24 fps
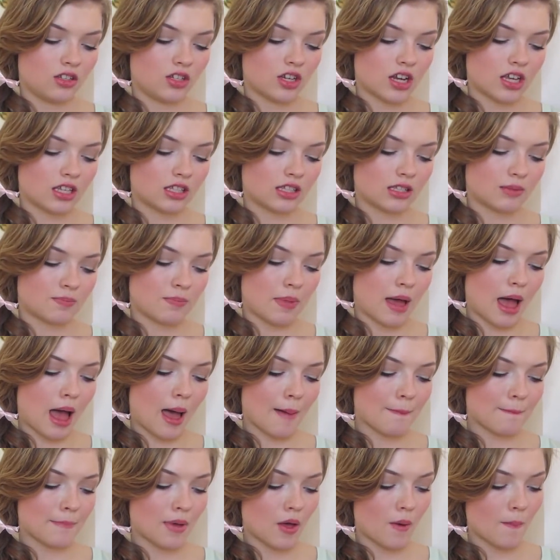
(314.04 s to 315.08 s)
just
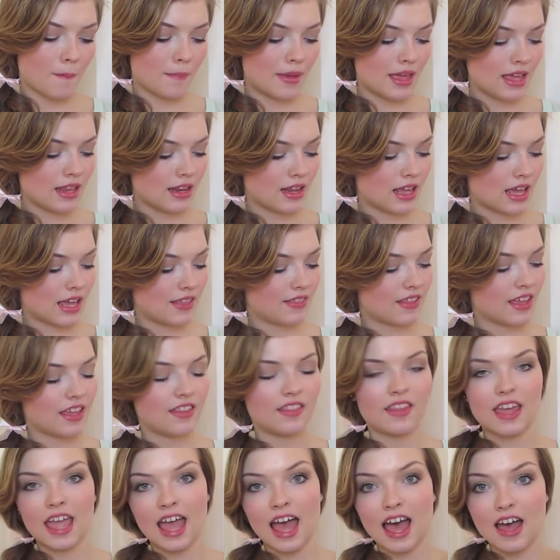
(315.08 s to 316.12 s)
pop open and
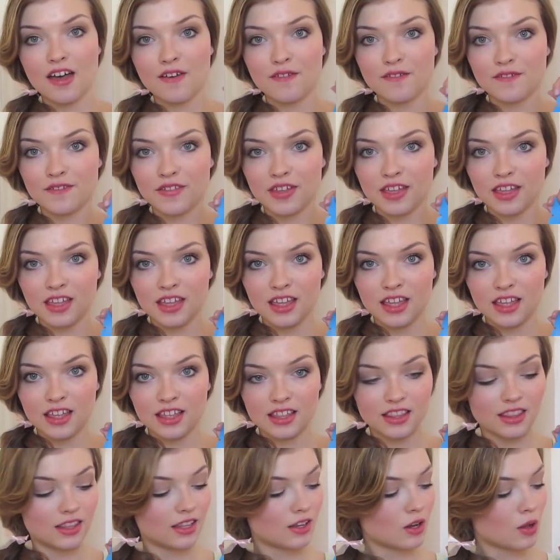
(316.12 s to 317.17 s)
then they have
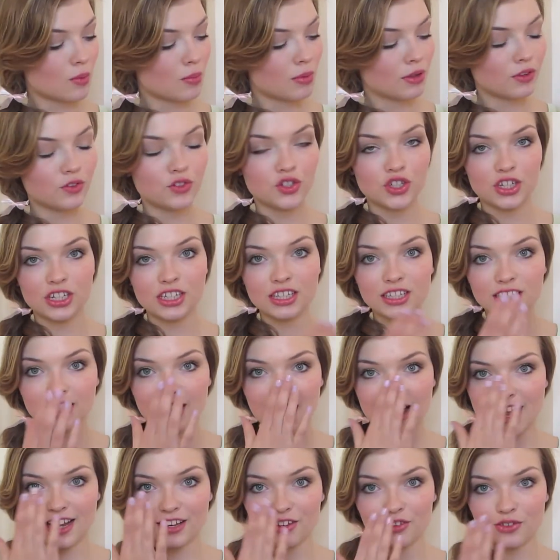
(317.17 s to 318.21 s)
little blue sheets
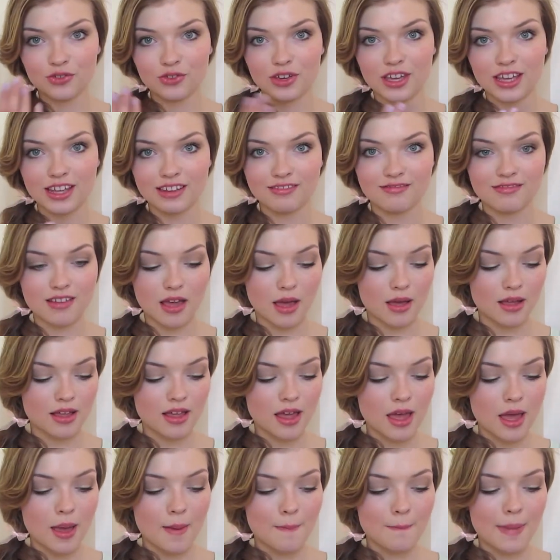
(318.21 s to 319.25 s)
and you can
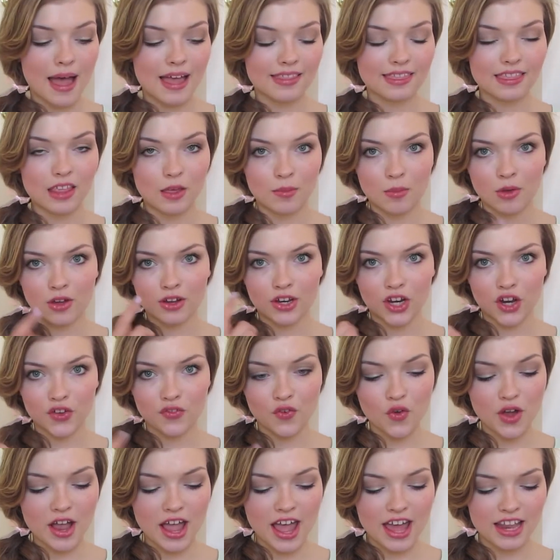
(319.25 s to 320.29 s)
pat them on your
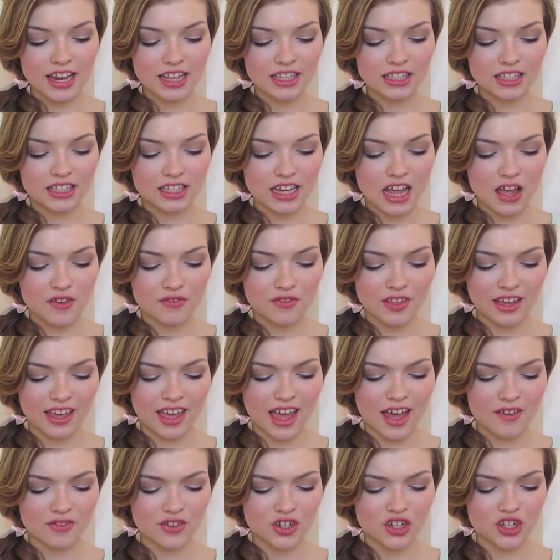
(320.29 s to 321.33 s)
forehead and stuff
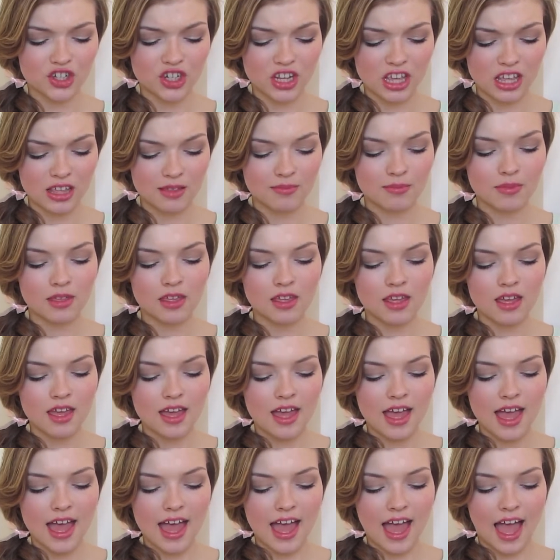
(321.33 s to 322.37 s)
like after gym
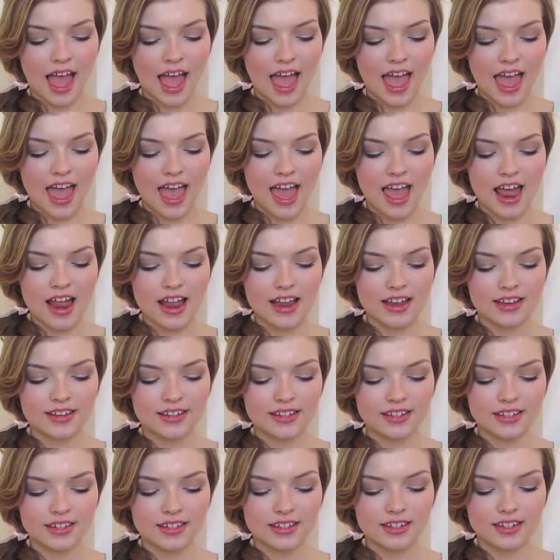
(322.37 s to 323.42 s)

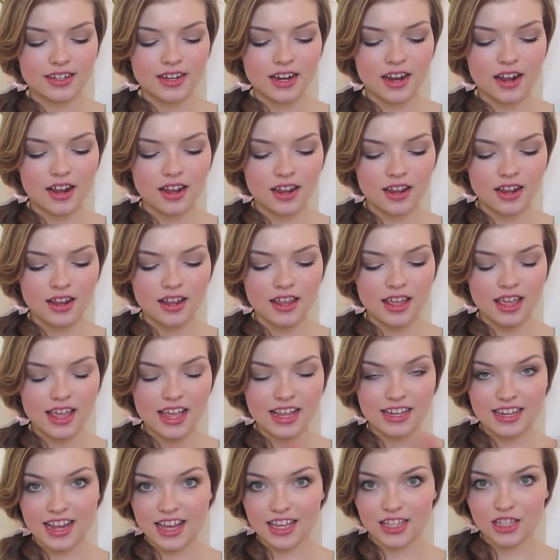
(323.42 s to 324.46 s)
and
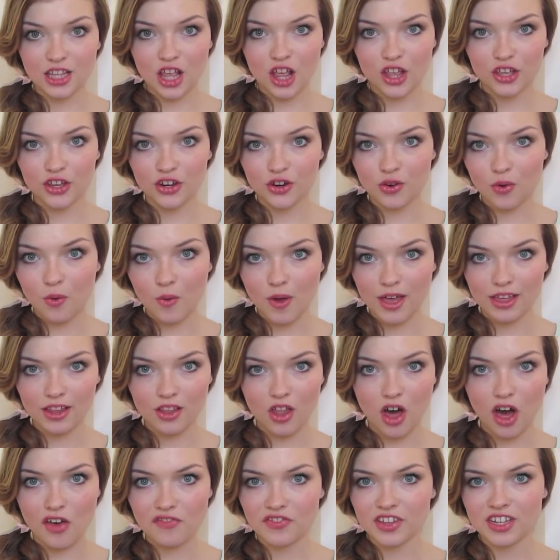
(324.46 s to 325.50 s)
it takes all your
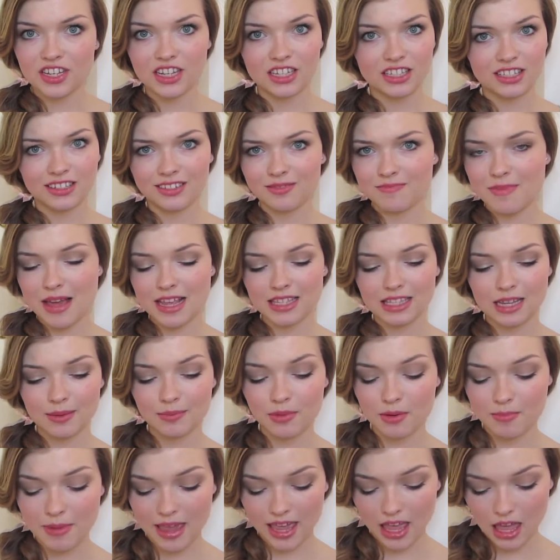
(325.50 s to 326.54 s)
oil off and doesn't mess
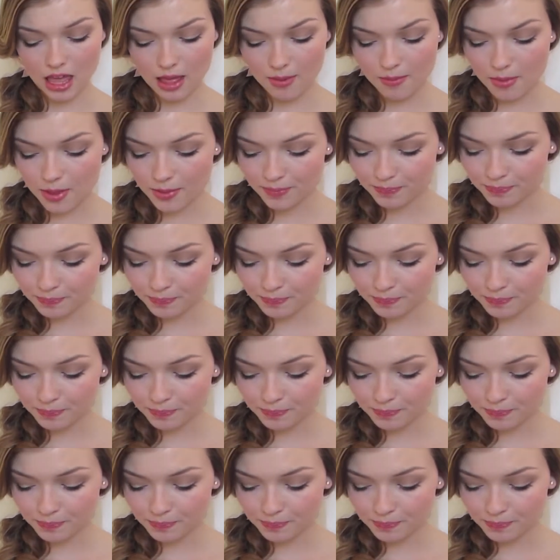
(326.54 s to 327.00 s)
up your makeup.